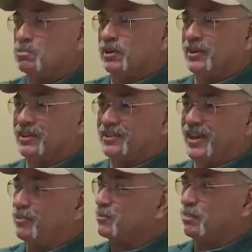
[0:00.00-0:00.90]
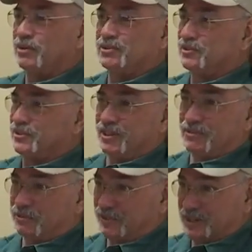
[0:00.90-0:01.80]
As a family business owner at
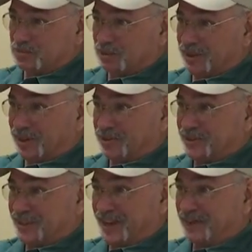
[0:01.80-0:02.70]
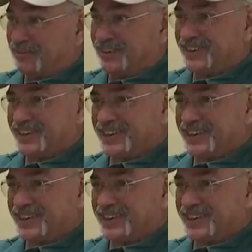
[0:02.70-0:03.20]
Brazoria Lumber, Herring is on his